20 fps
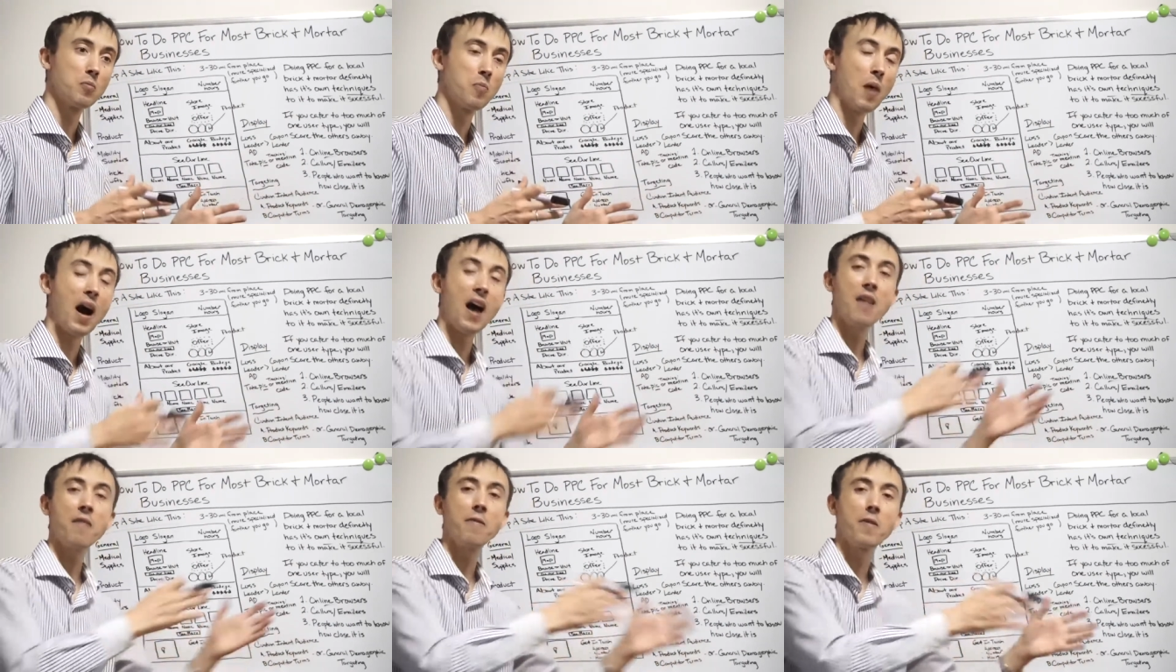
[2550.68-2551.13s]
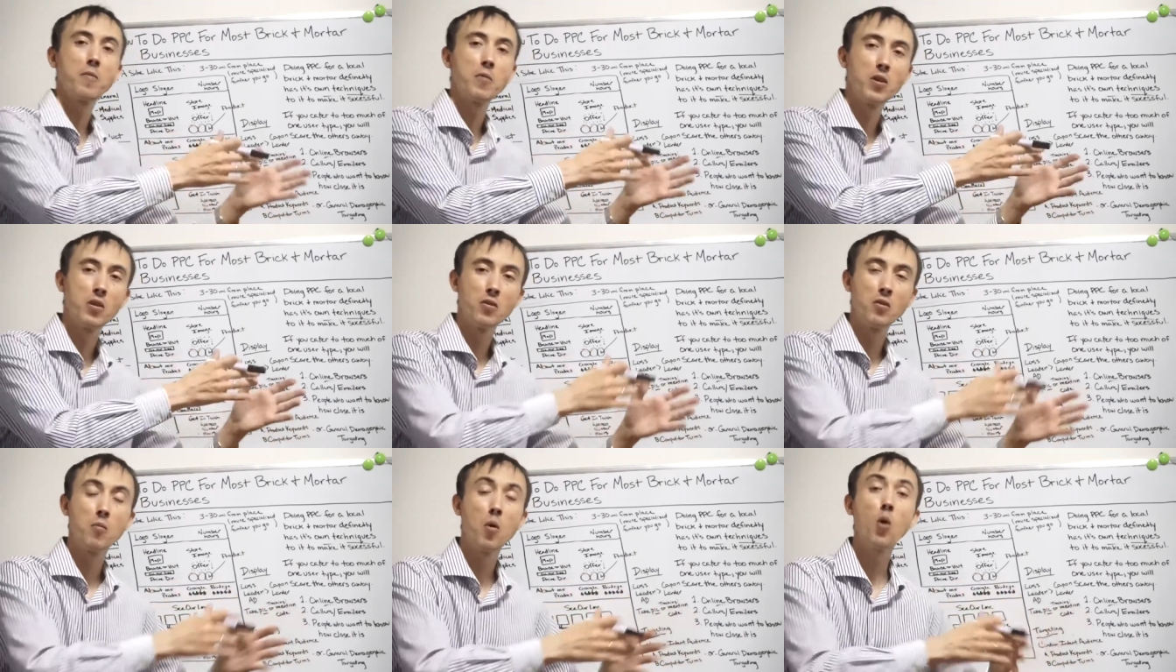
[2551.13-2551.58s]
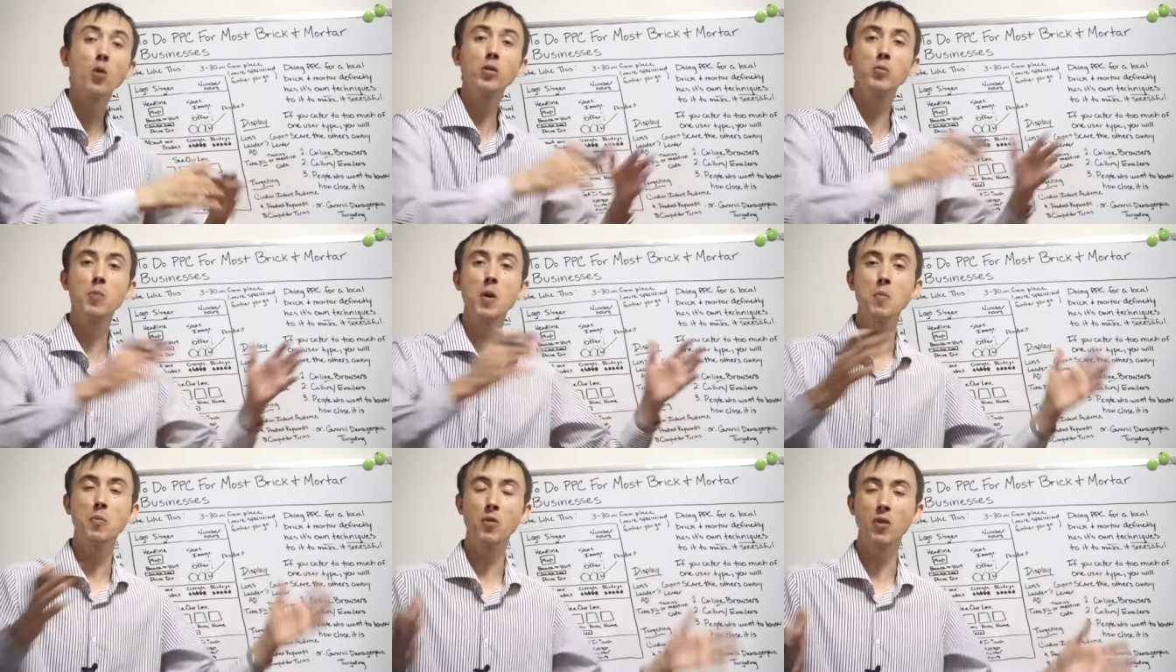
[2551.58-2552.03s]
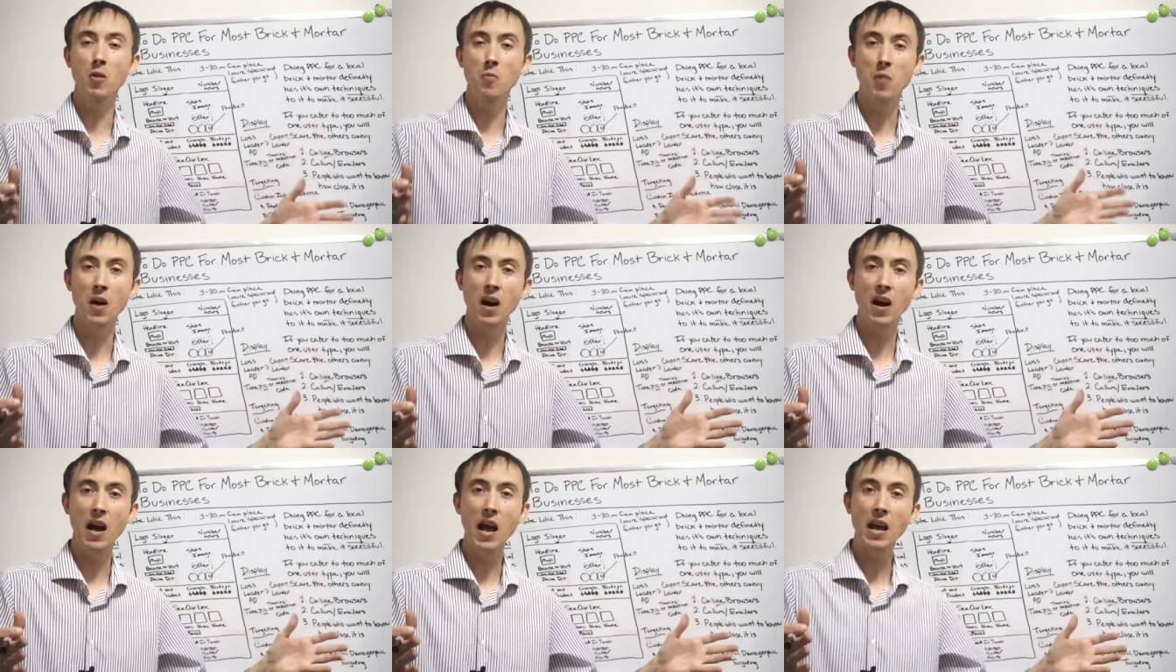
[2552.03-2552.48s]
to buy from you. The most people
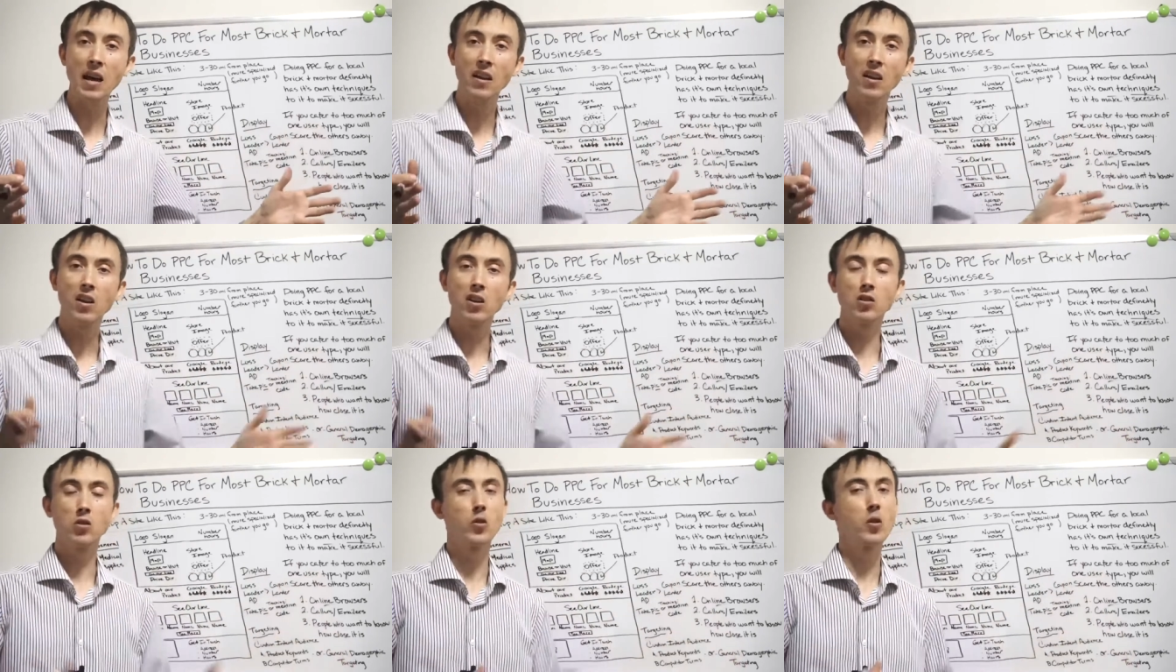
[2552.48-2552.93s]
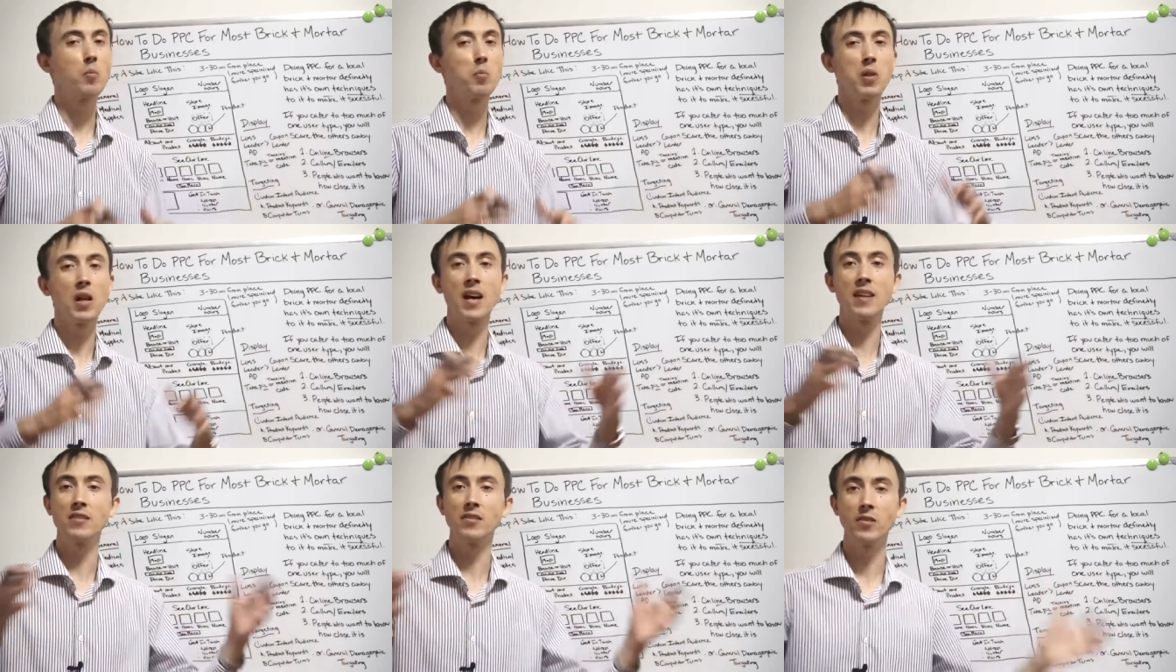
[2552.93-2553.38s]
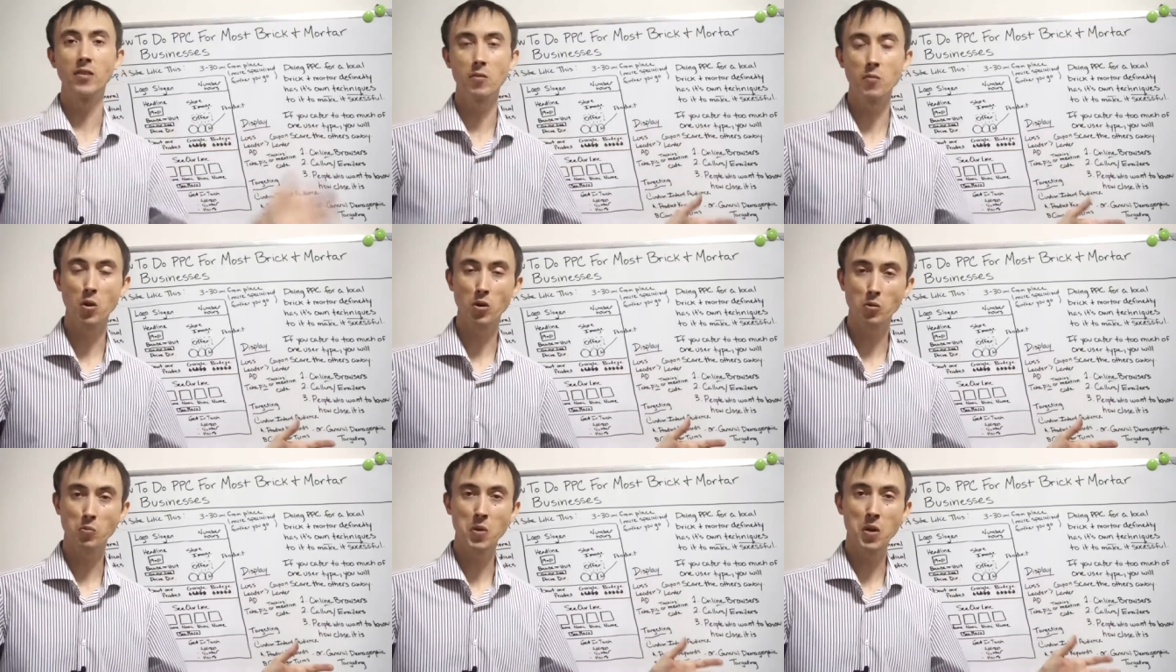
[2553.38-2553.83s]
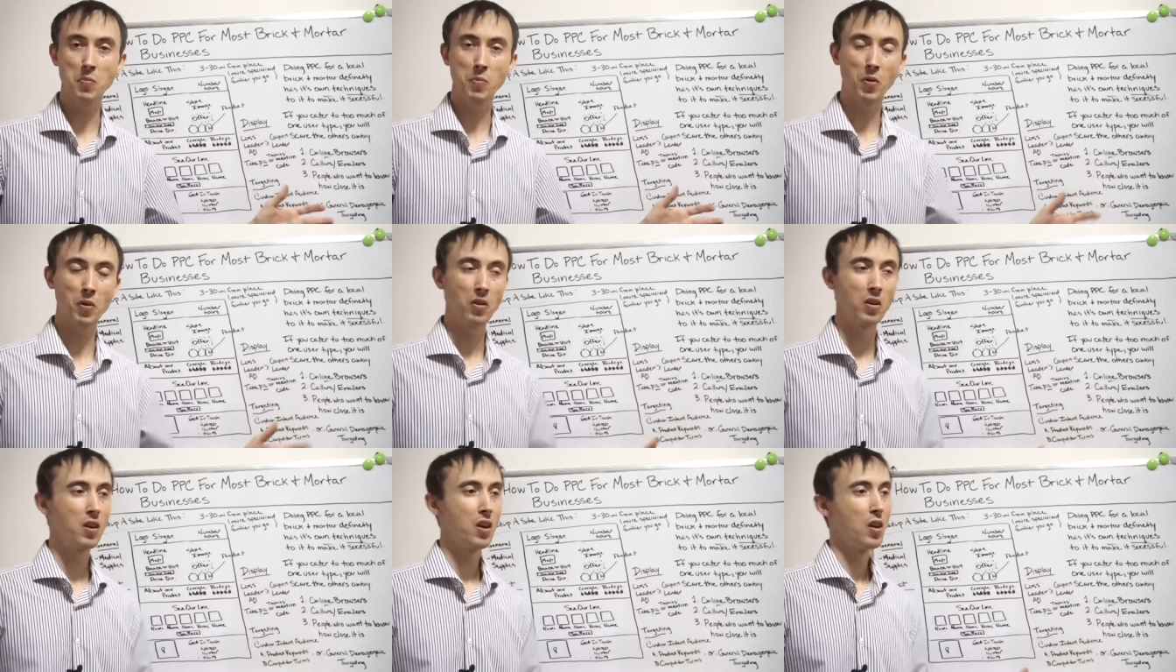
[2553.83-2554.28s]
are buying, so it applies to the most
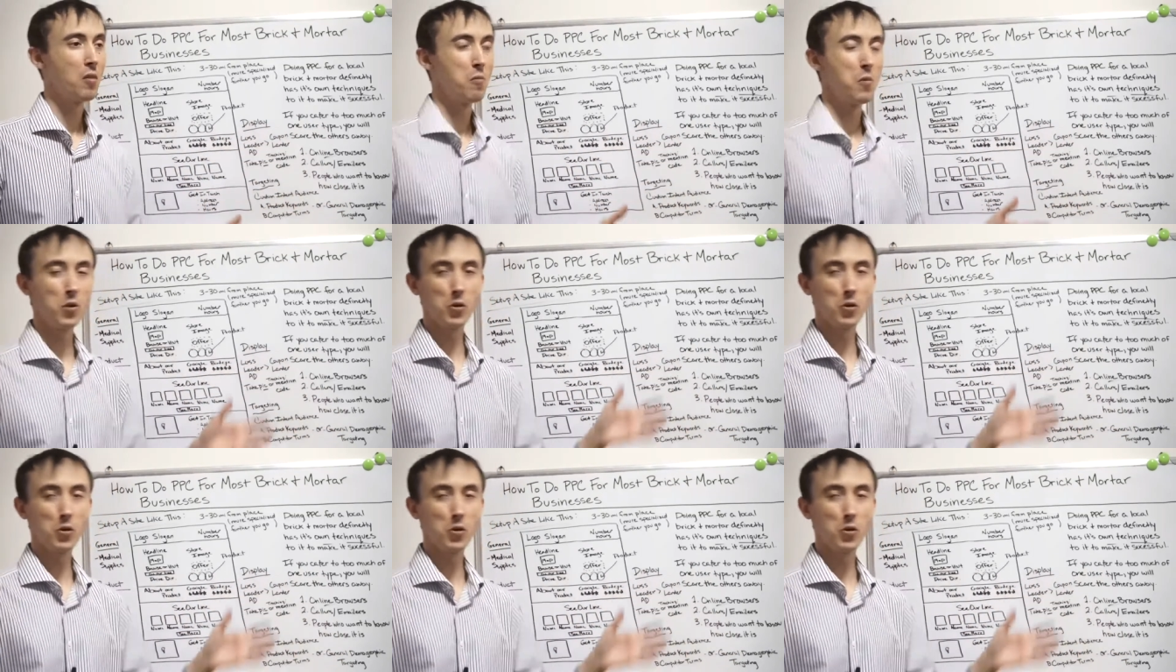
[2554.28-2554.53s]
people.